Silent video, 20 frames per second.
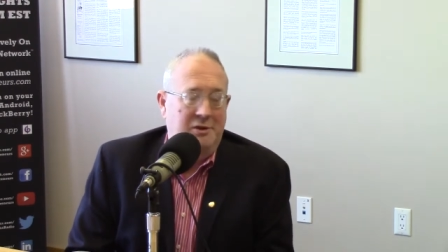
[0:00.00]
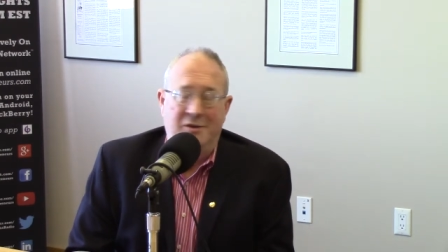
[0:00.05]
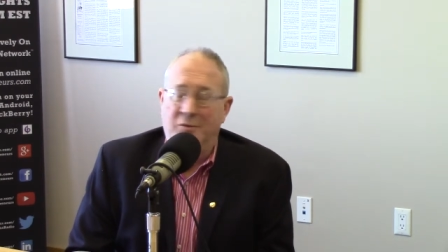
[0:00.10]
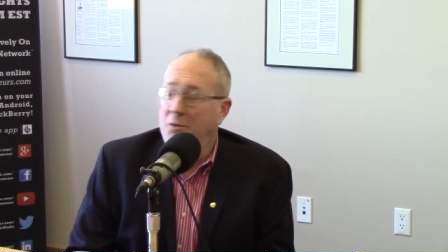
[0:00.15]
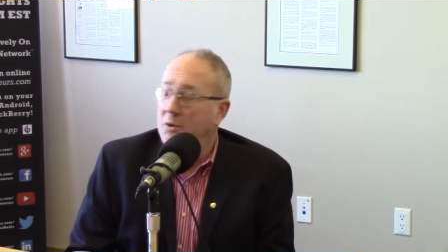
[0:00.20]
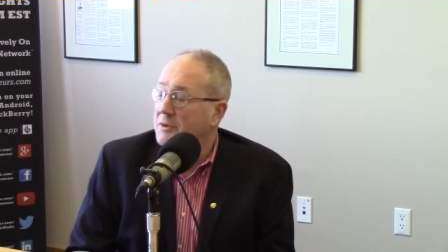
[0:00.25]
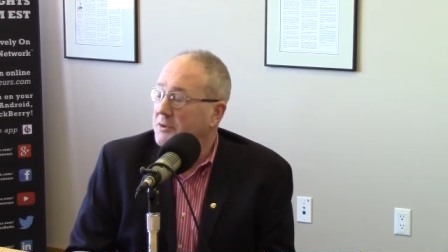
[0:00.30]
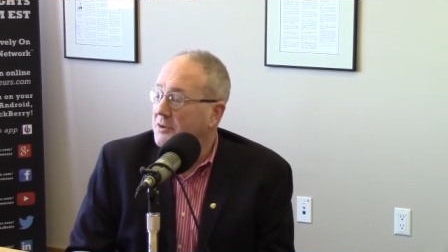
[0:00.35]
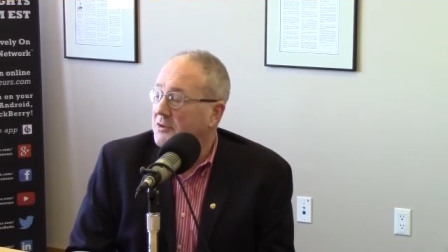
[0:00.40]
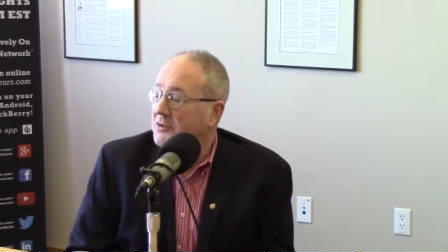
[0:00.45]

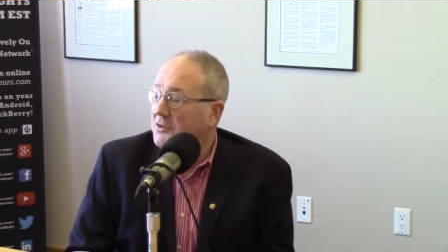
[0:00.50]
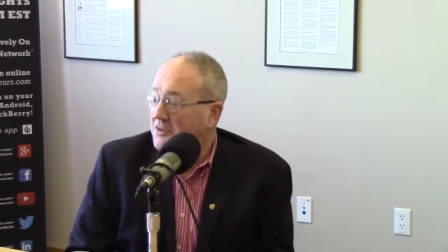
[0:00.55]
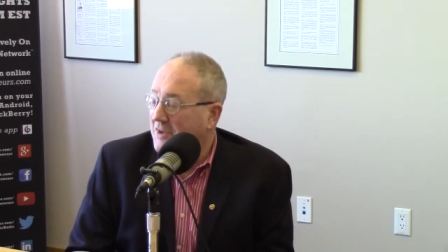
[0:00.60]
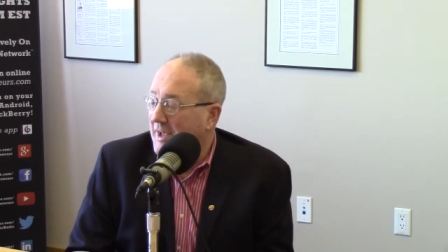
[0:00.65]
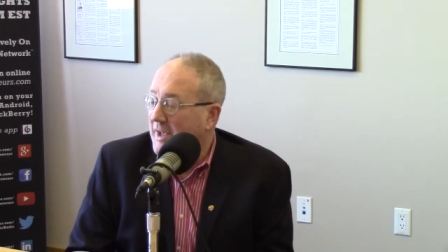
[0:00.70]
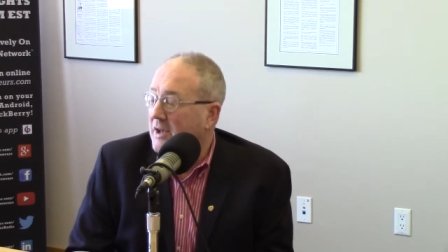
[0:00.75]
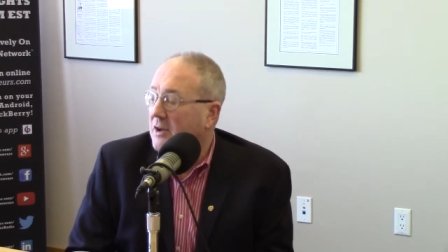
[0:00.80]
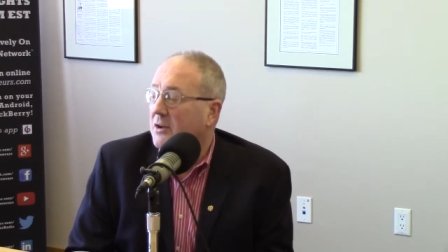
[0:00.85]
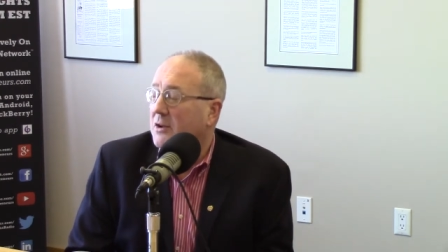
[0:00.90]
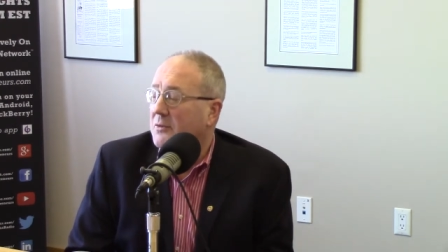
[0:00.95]
with the
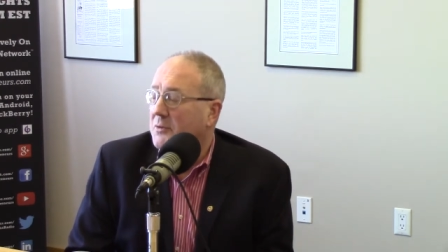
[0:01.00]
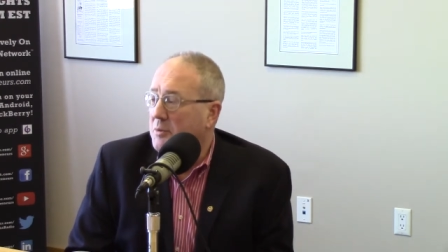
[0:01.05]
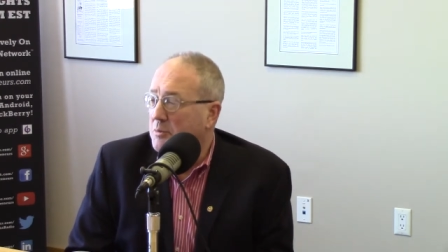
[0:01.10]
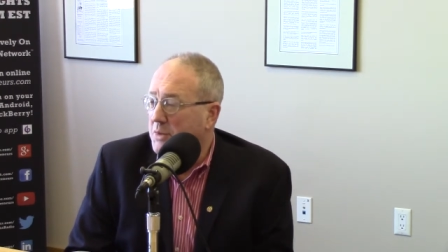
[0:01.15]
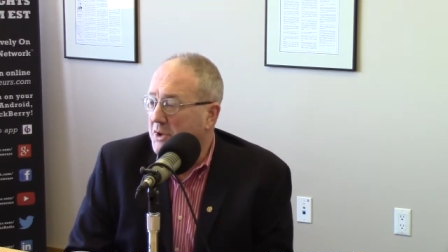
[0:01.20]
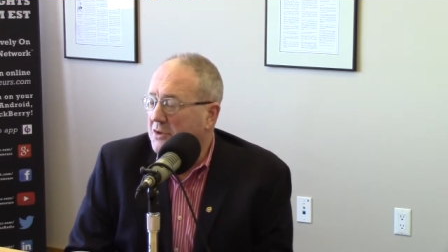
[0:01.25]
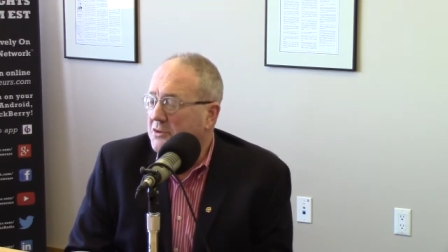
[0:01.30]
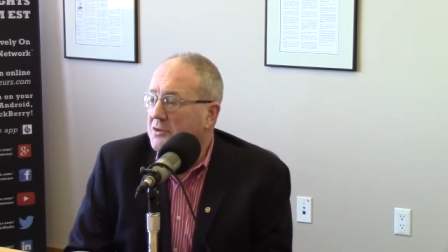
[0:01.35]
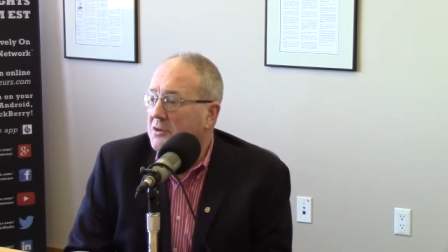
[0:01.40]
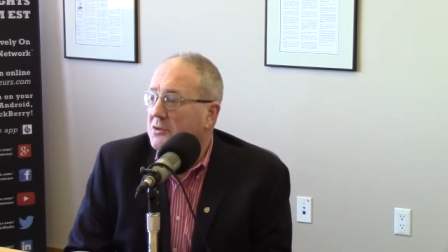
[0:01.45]
sale of the
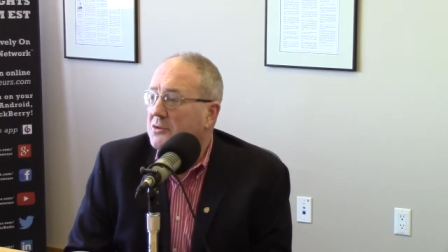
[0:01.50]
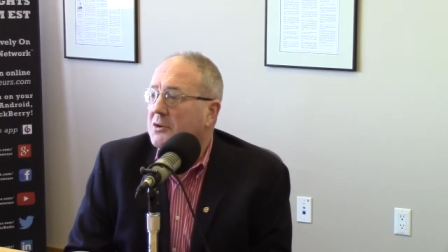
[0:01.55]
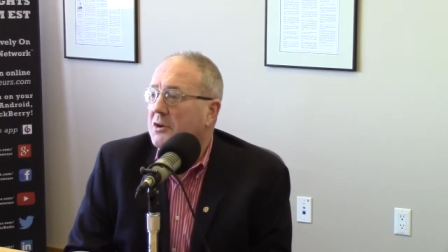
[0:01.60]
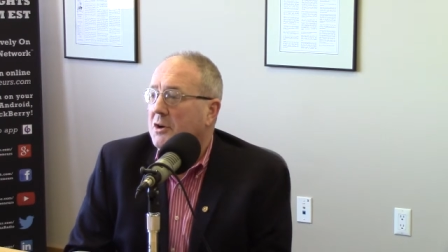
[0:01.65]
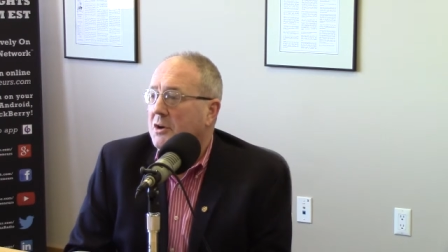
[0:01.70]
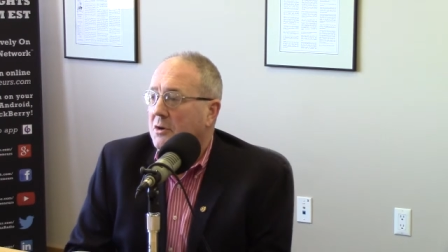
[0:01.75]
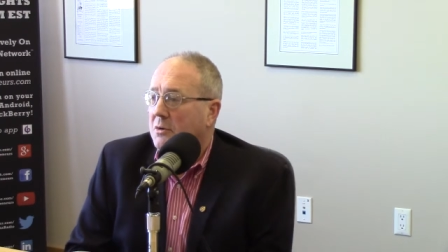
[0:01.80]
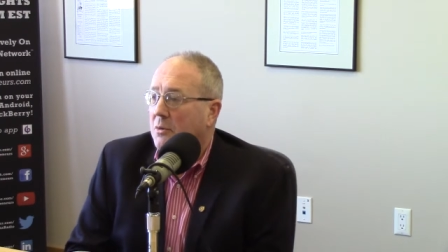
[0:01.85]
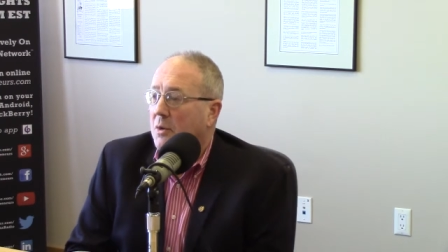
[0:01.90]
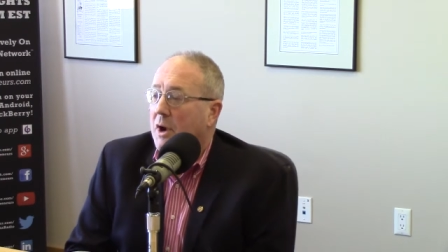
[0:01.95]
business
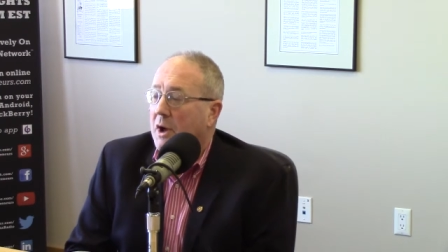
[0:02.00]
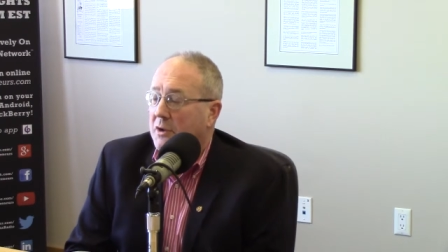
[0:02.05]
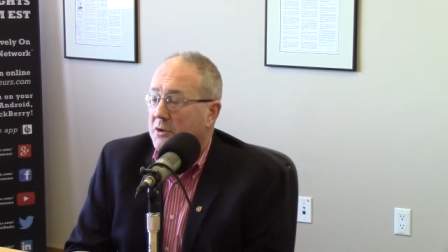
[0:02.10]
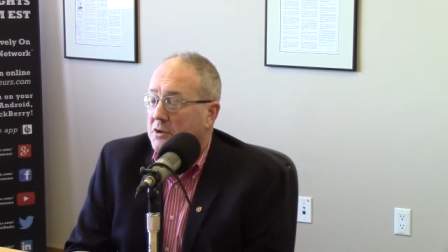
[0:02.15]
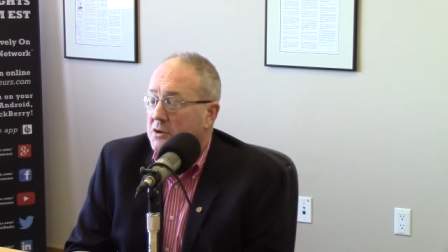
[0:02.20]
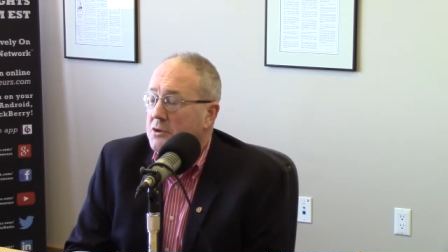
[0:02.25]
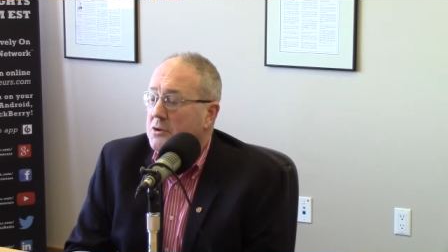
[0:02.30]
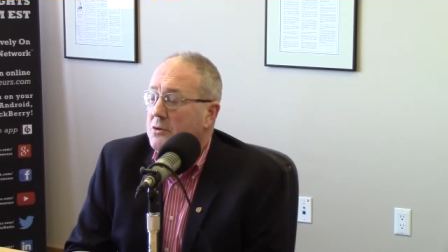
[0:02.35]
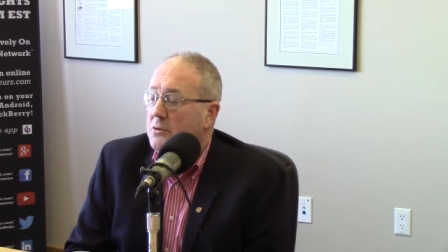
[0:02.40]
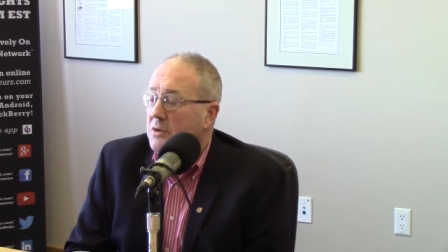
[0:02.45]
while
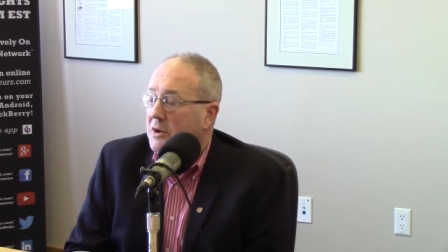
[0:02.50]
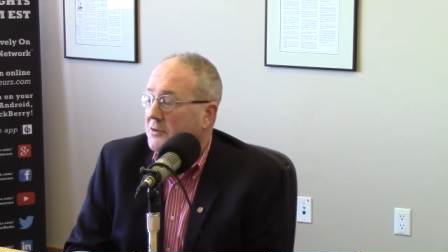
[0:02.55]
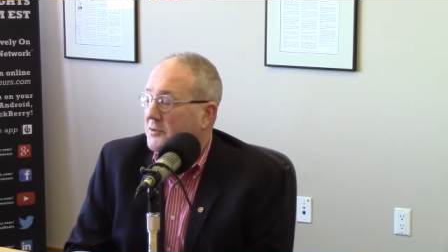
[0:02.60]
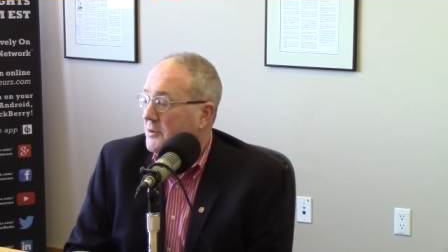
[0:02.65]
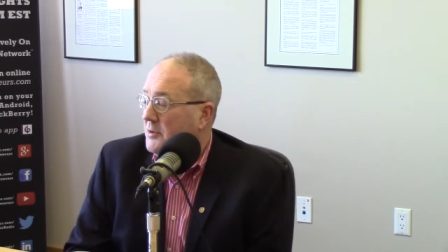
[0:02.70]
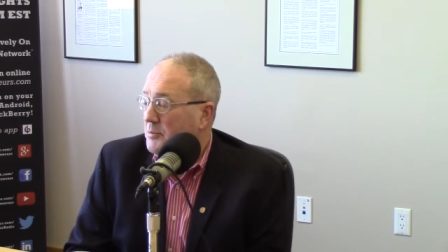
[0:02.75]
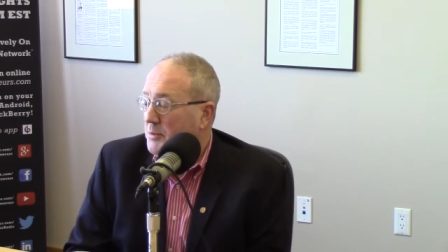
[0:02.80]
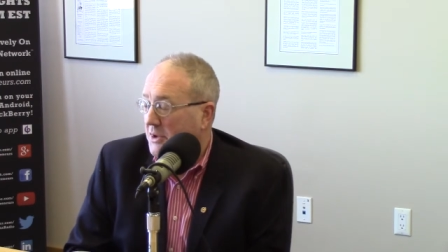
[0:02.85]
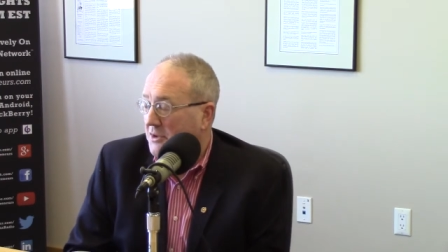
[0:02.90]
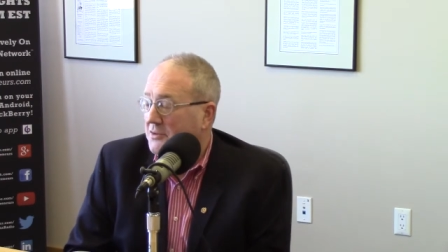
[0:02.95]
you, as
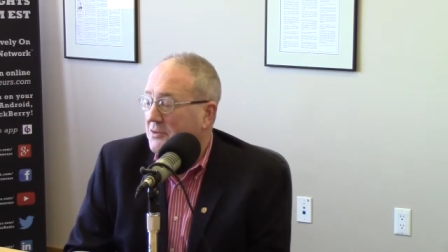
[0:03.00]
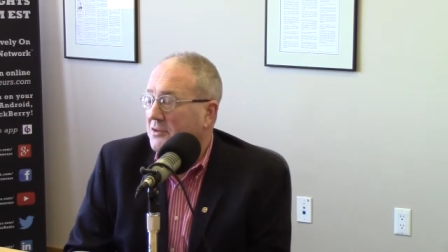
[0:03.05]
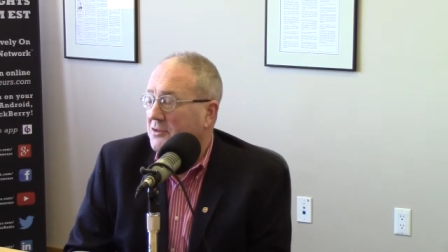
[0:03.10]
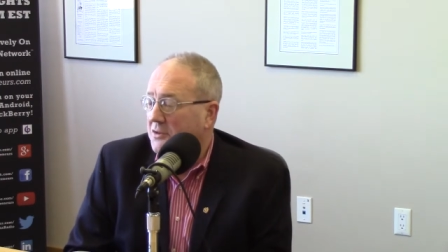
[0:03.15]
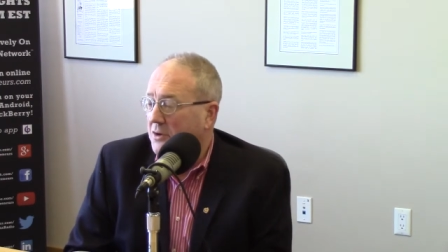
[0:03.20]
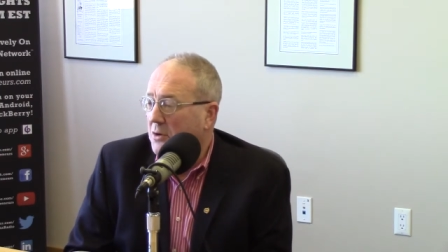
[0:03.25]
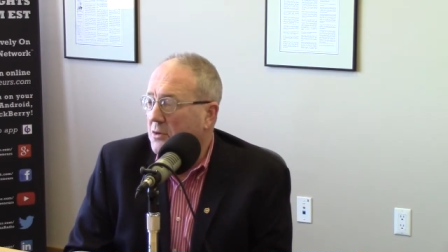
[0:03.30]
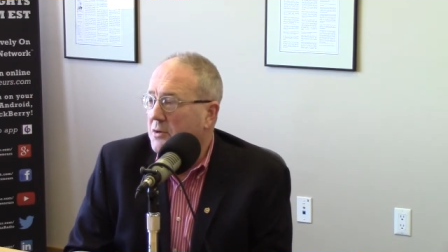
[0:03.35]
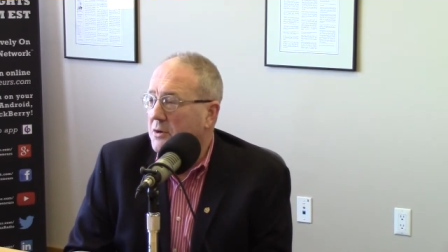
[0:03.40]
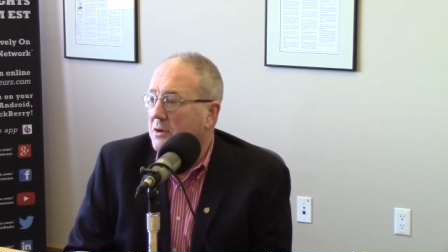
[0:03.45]
the
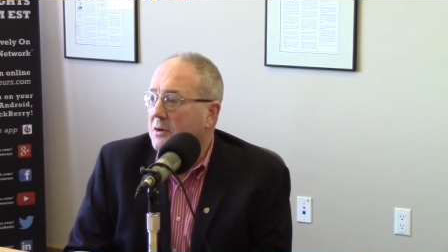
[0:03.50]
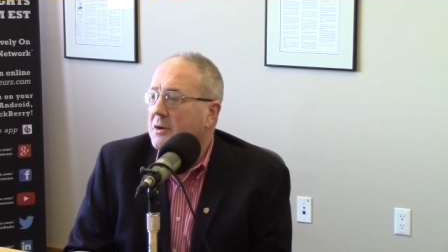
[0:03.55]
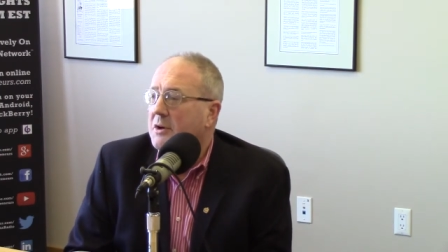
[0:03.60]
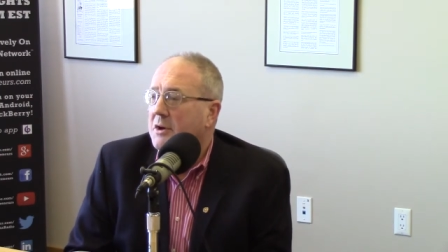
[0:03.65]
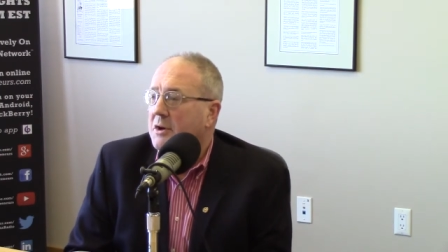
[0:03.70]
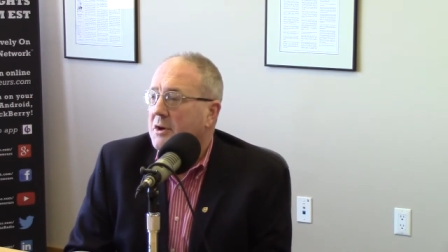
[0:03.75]
business owner,